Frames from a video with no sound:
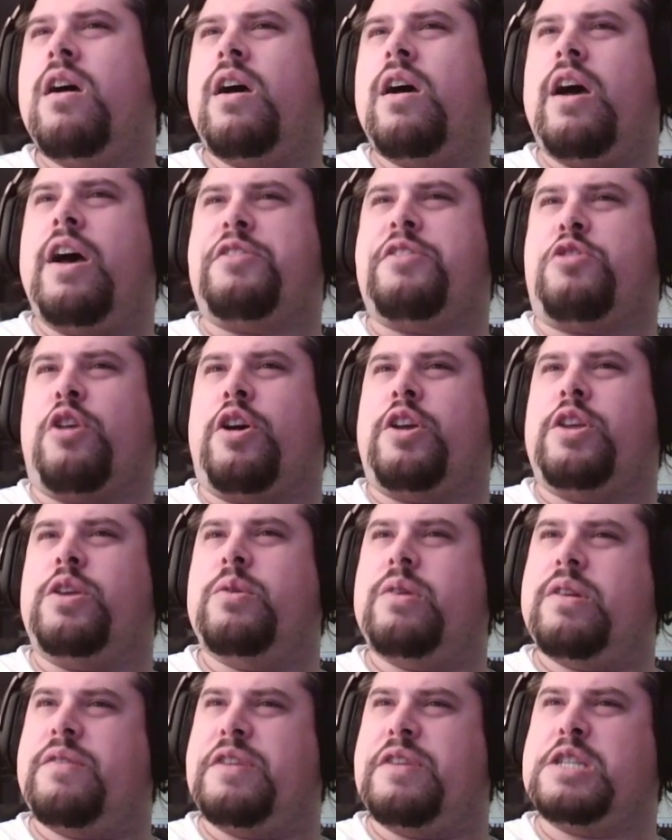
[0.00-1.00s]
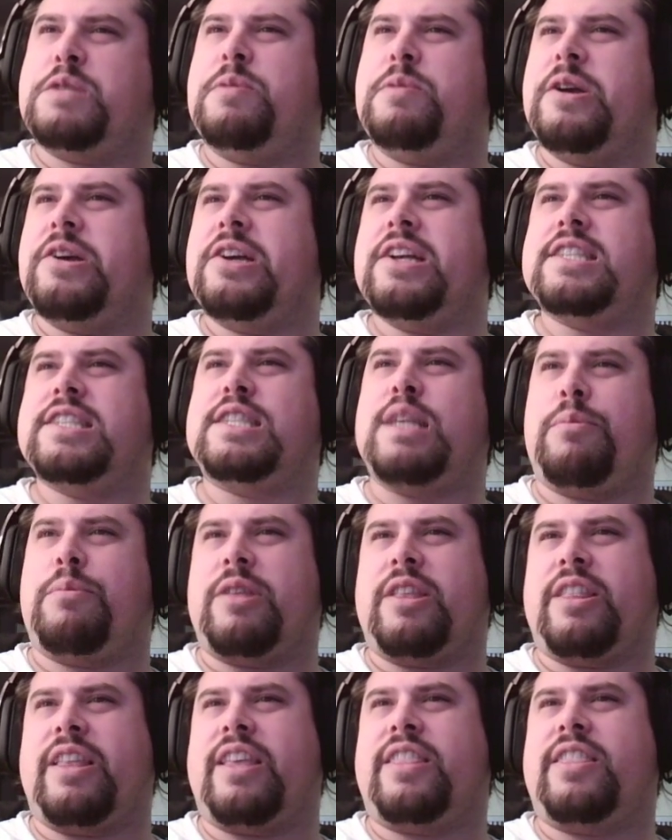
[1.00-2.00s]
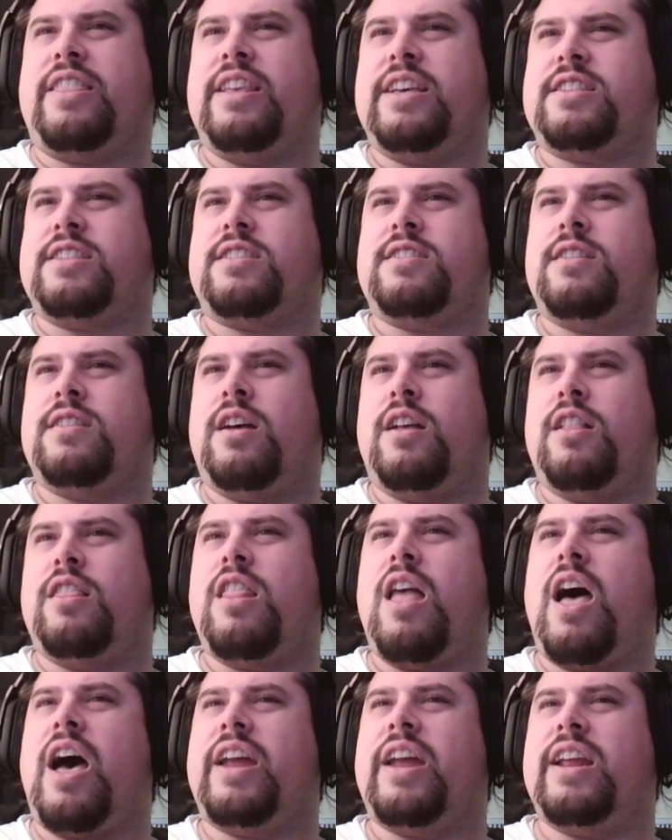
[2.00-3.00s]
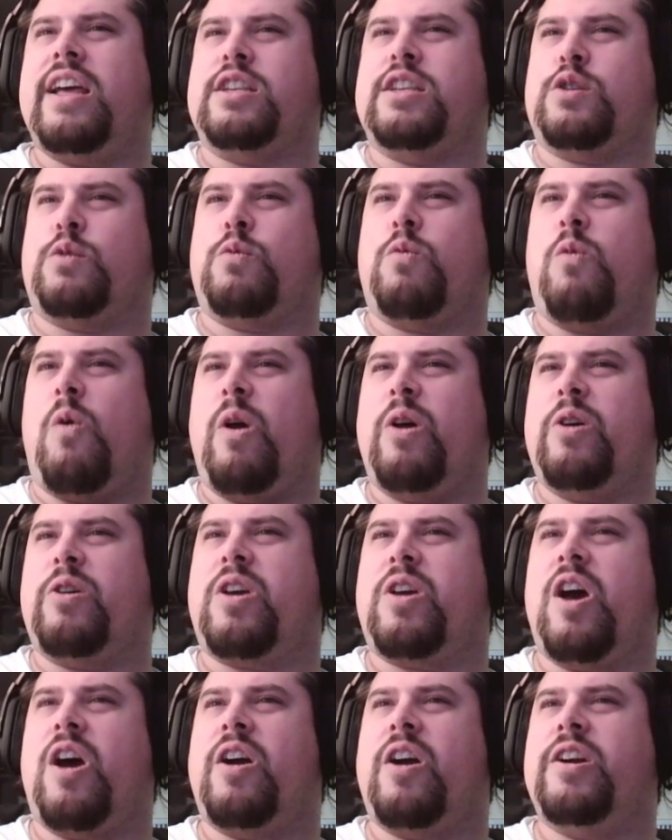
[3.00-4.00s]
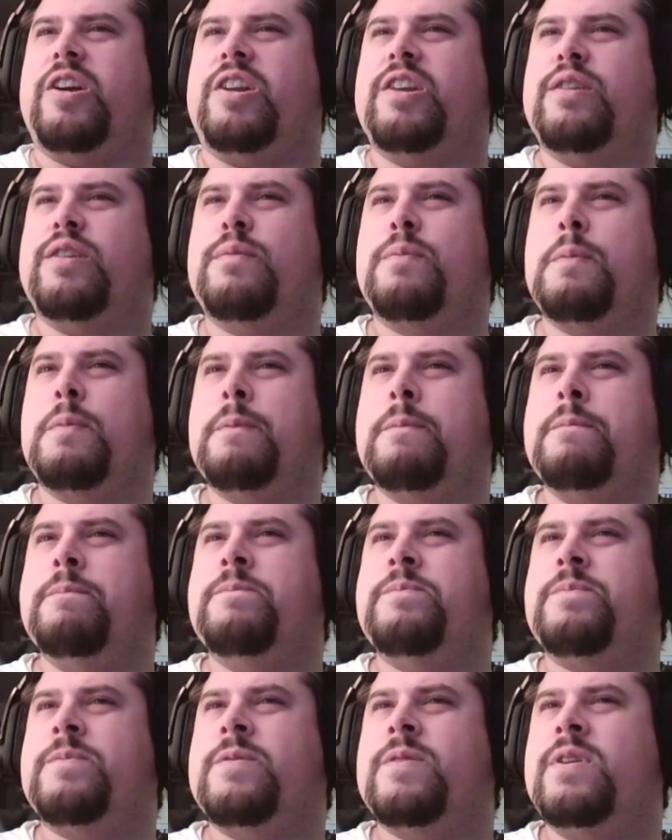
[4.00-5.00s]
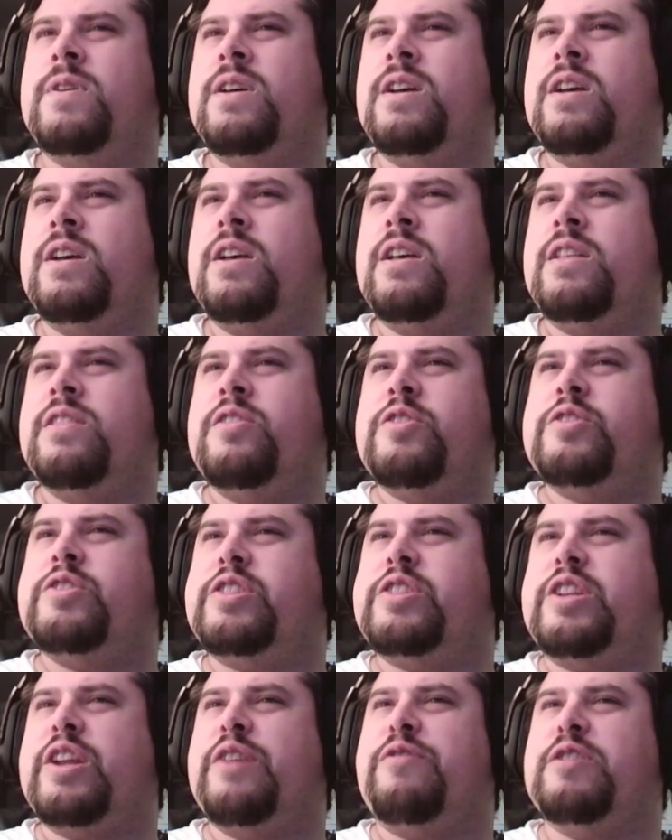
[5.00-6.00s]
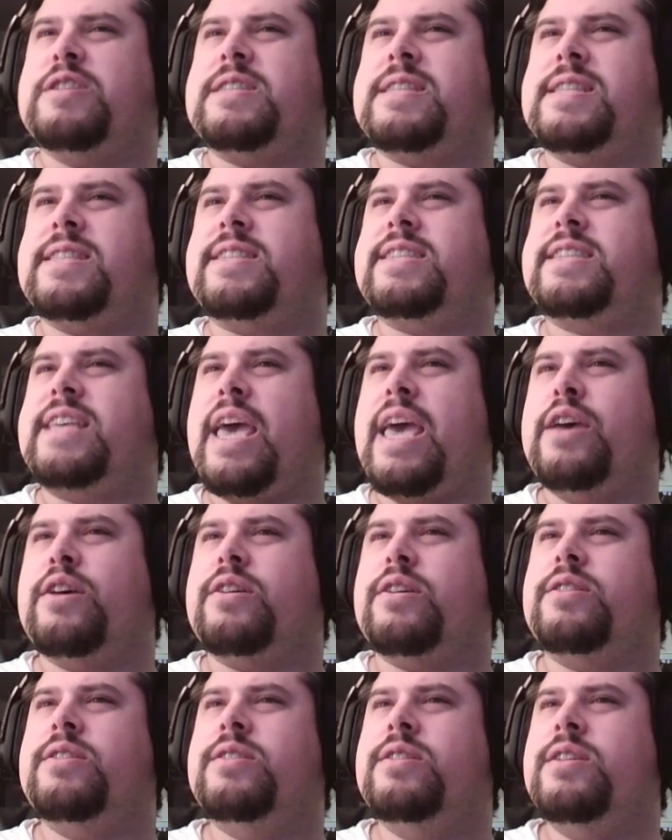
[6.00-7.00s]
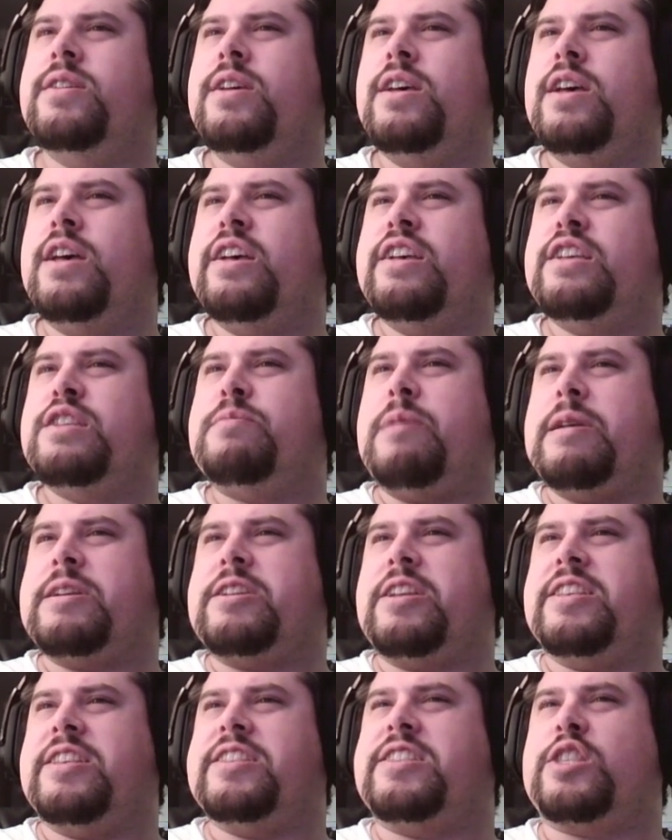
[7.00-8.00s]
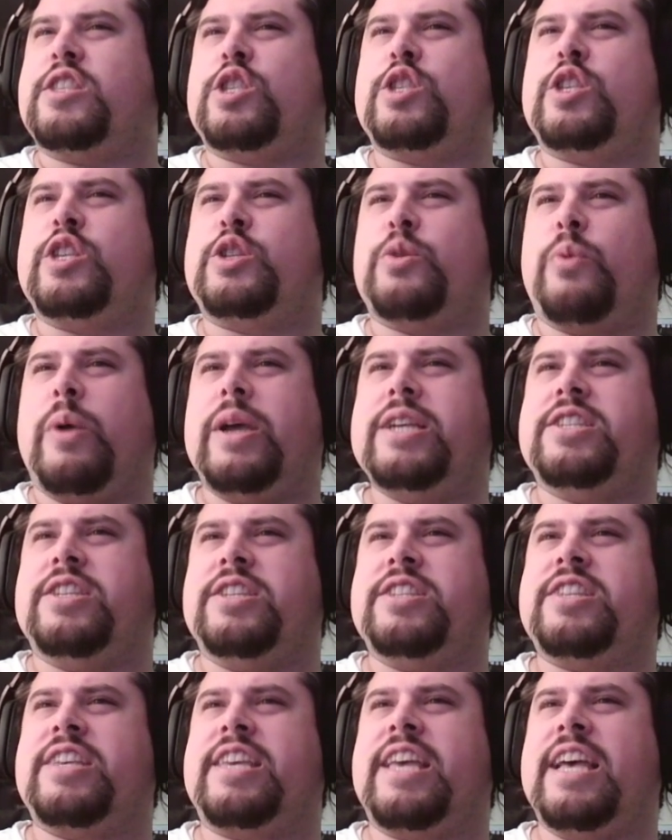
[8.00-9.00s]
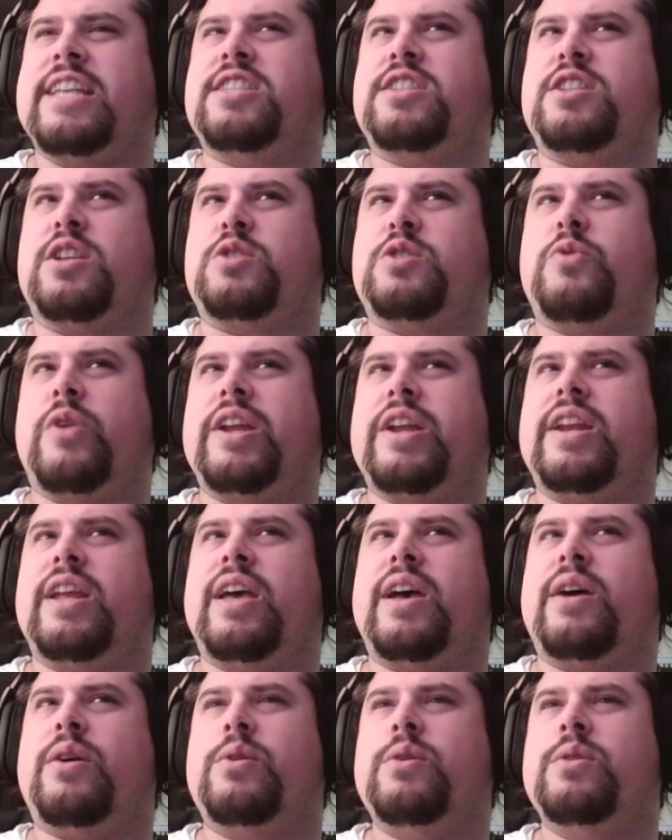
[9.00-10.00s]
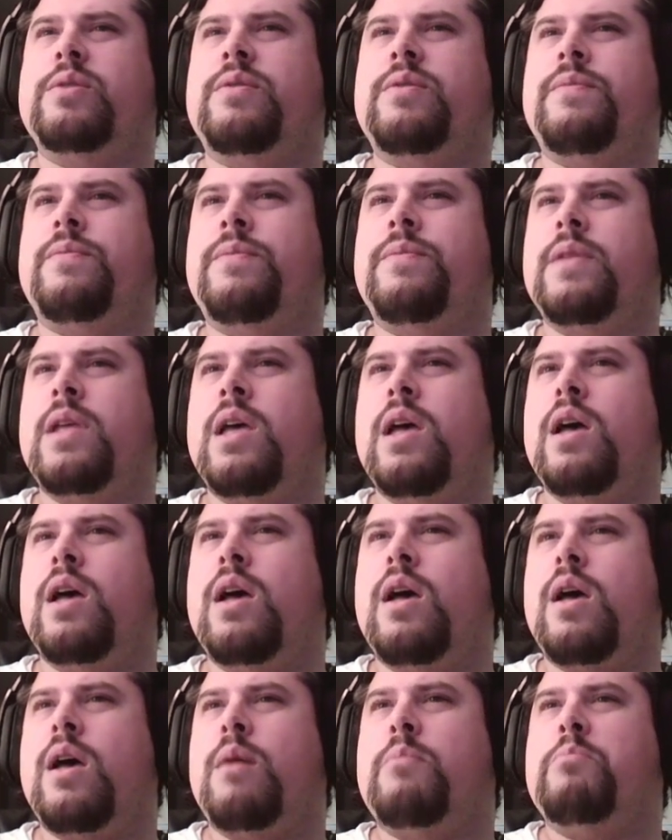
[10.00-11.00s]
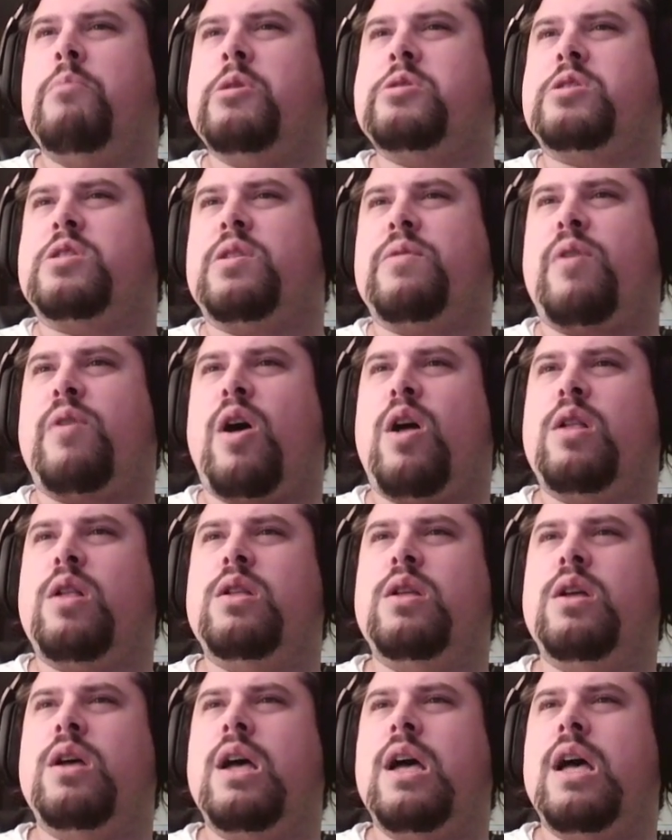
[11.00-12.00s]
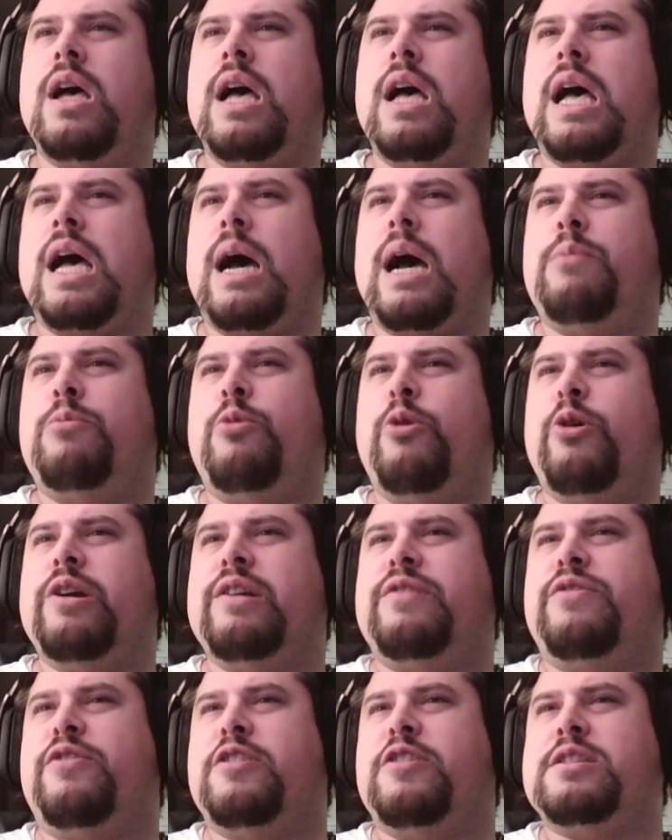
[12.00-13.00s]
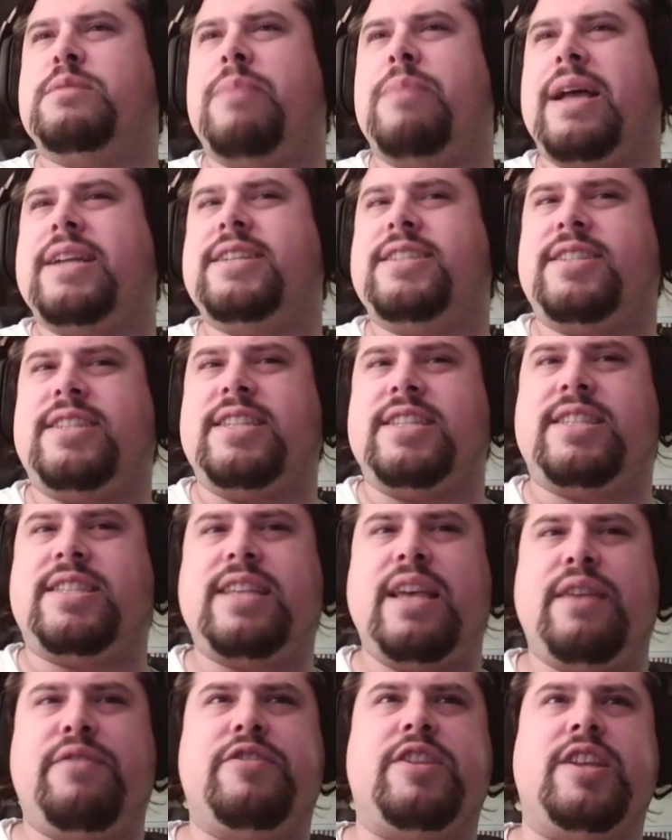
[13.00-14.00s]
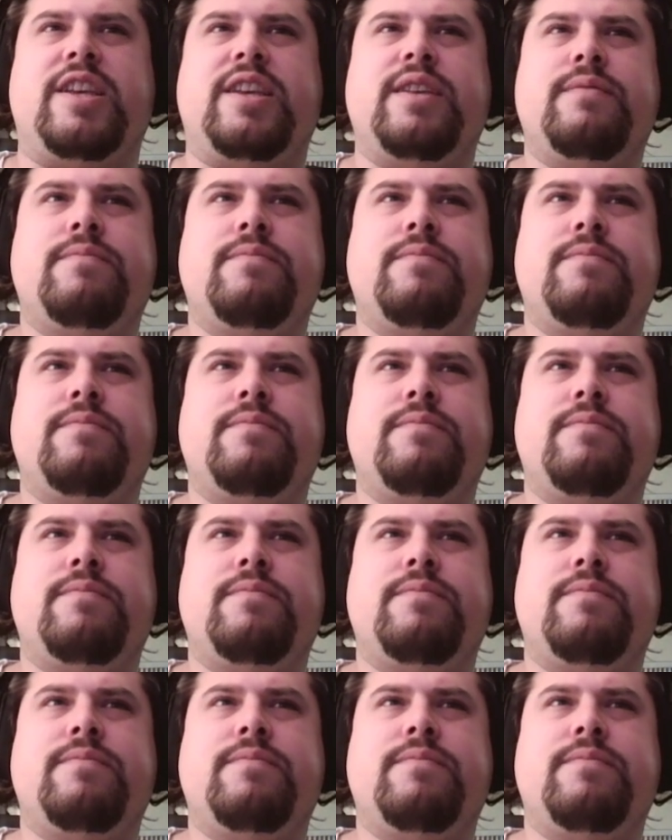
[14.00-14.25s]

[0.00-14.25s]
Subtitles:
I thought you would have experienced something like this a lot as a royal guard. There's a difference in scale, especially since the situation is against us right now. Most of all, I'm worried for His Majesty's safety.